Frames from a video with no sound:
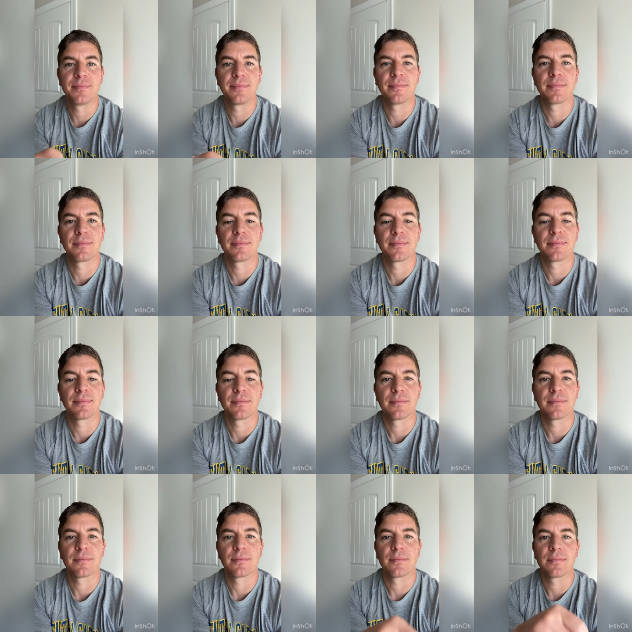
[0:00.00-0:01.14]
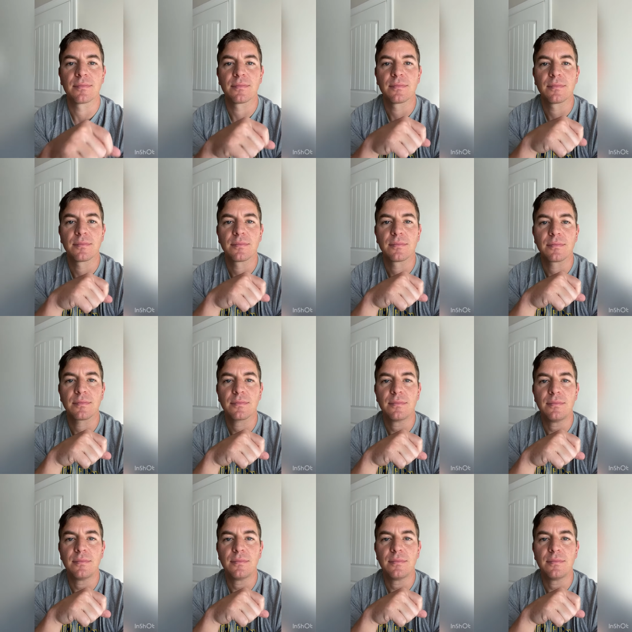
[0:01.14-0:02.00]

(silence)